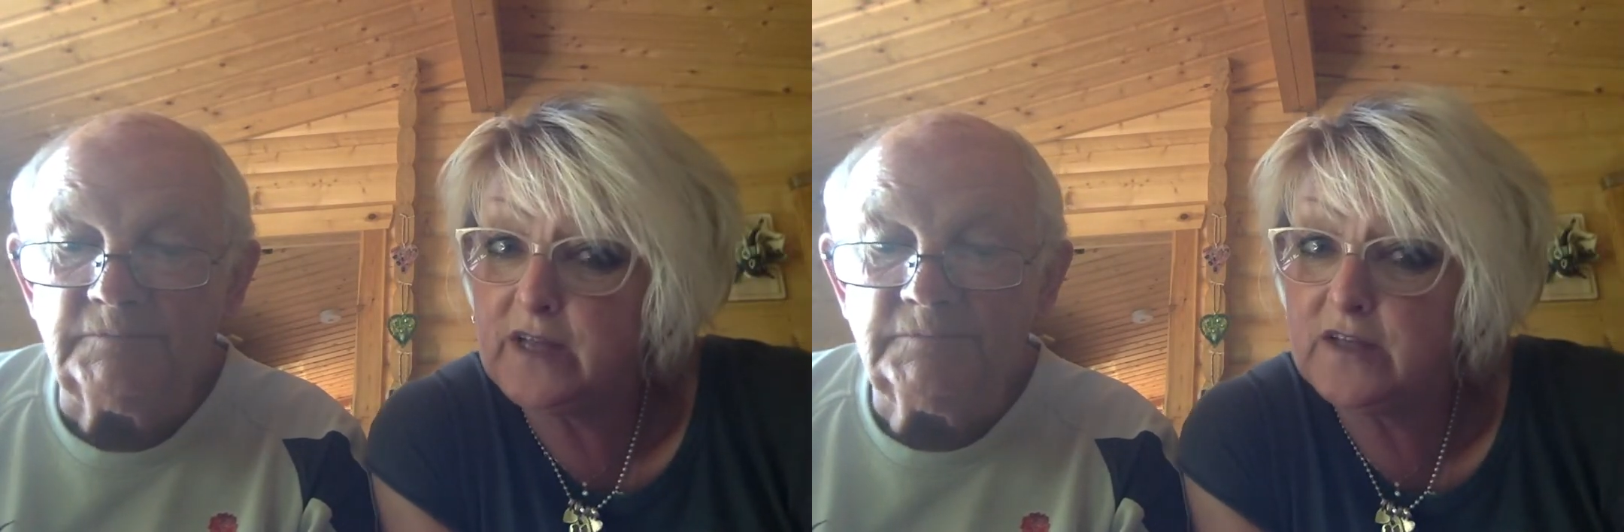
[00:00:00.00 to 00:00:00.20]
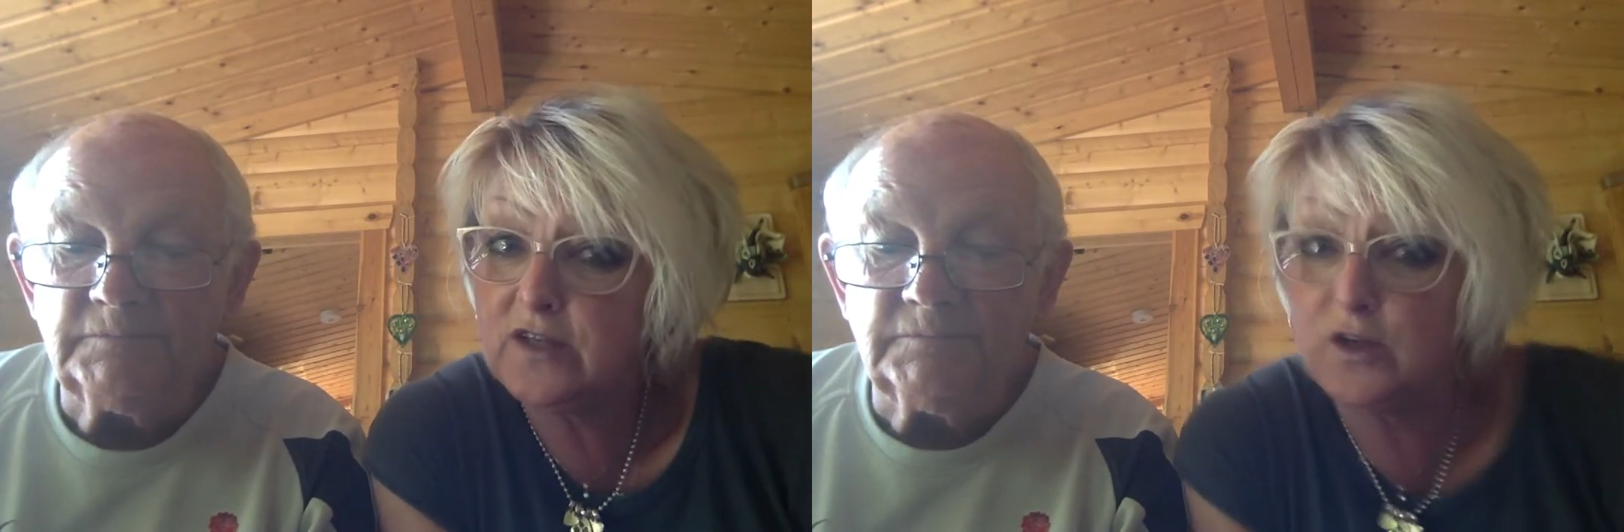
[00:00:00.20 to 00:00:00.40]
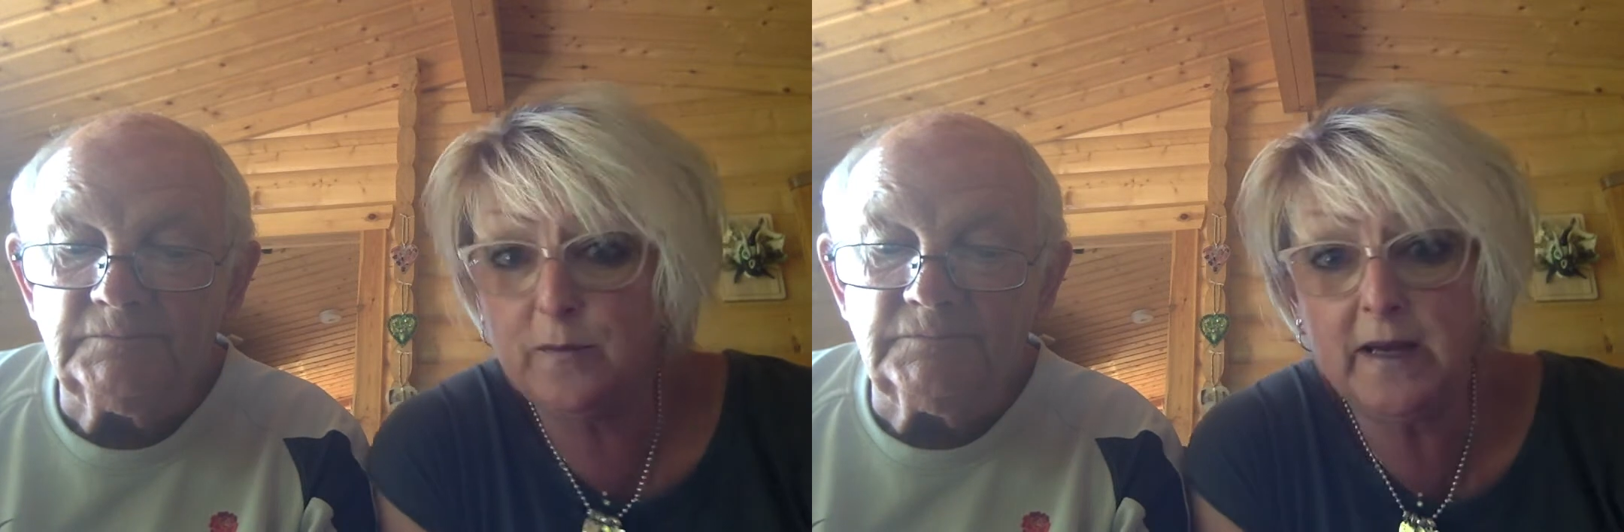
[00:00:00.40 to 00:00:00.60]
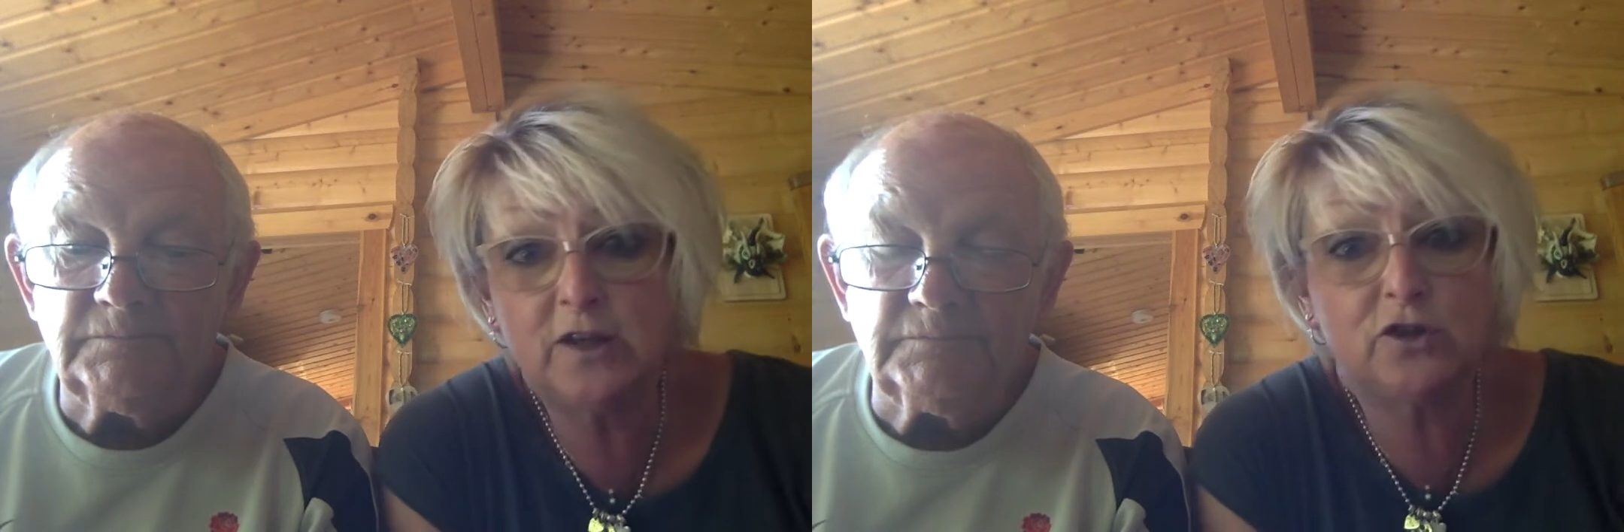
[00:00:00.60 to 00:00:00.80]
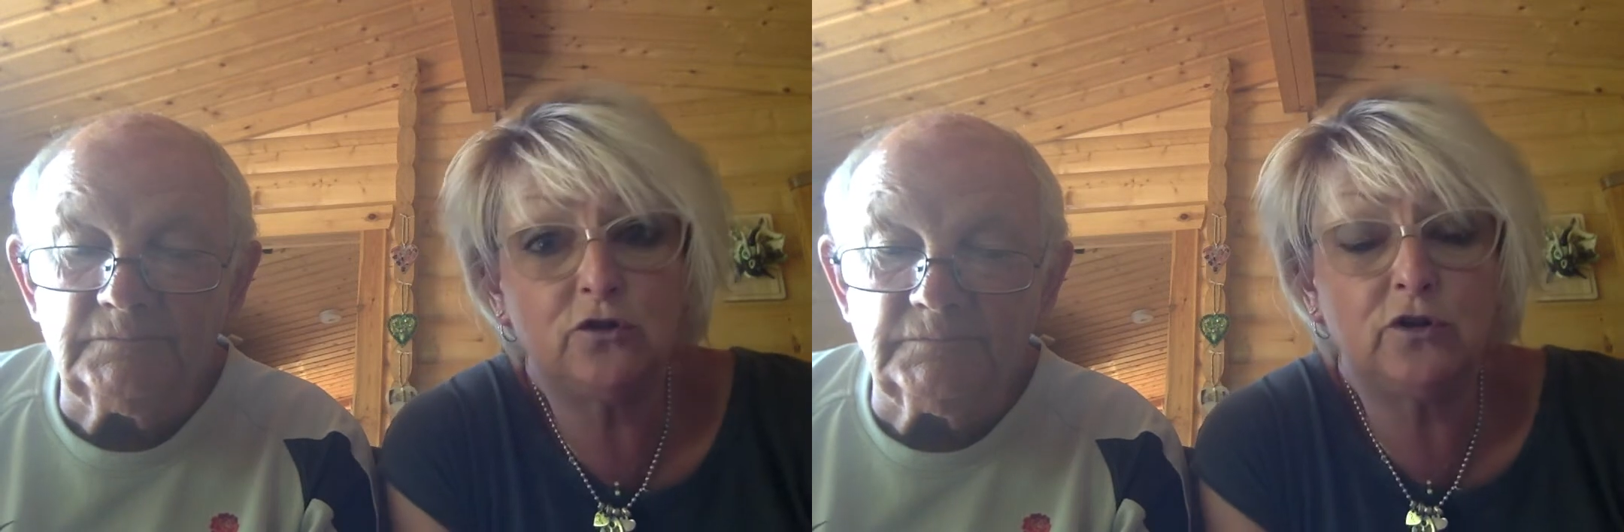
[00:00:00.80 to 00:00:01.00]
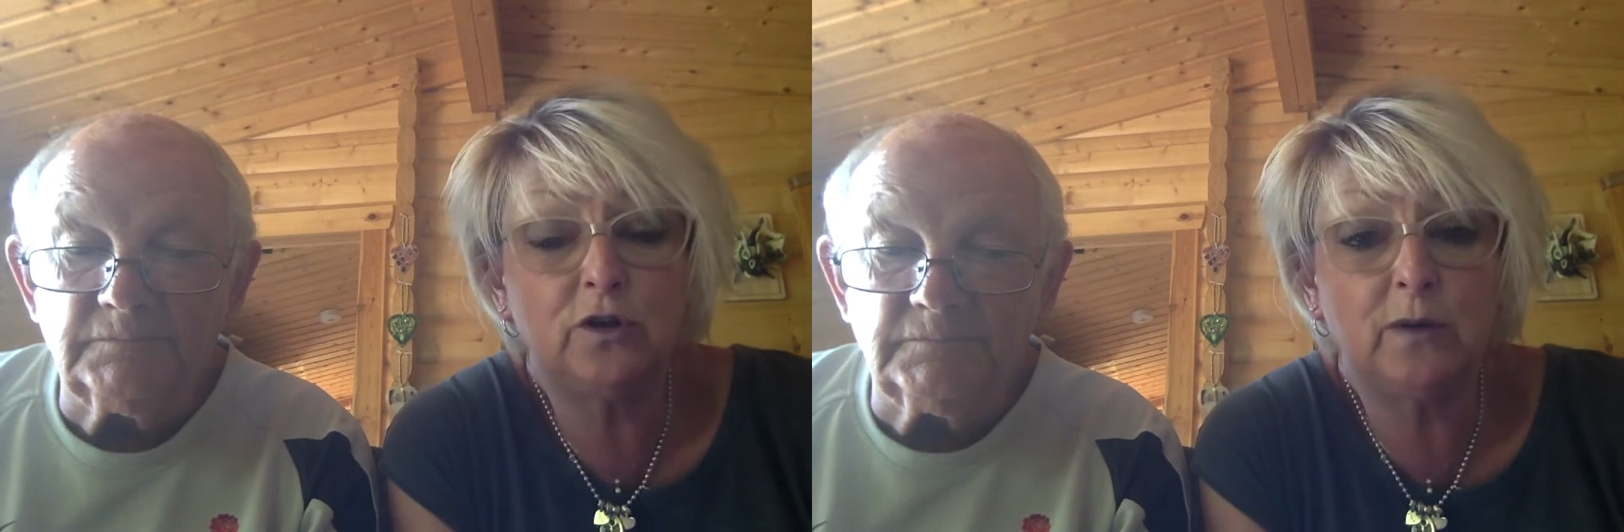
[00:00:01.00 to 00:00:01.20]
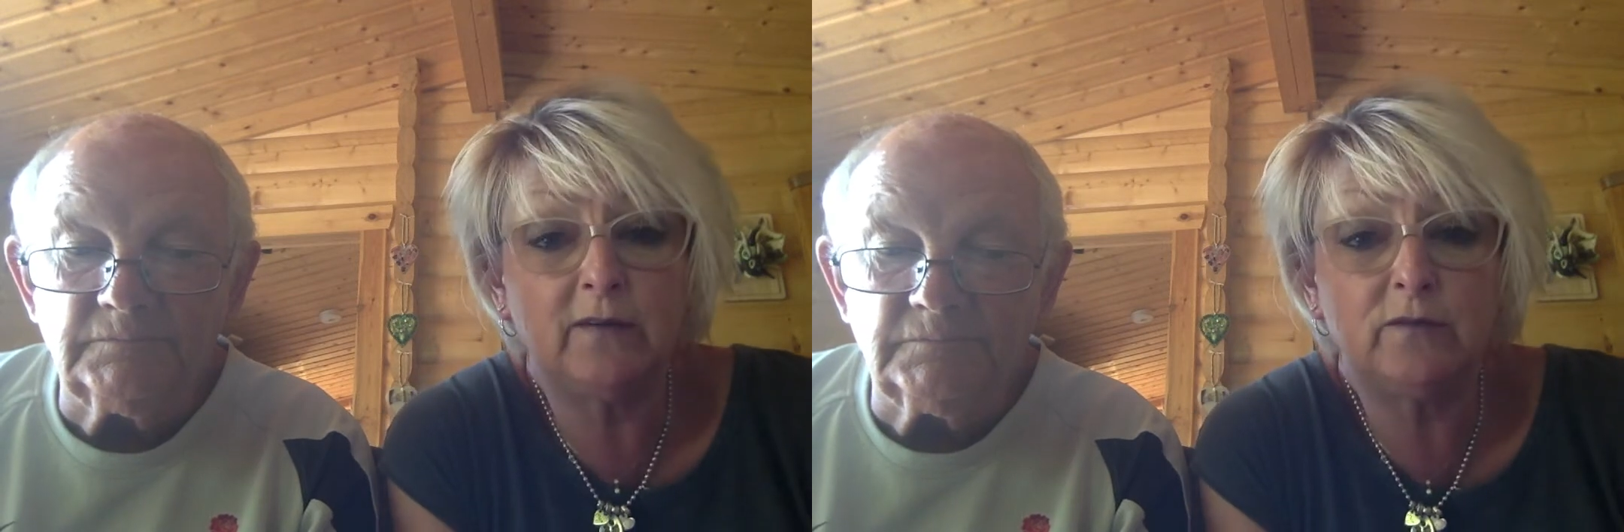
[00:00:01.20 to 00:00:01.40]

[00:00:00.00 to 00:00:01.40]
So you make sure you have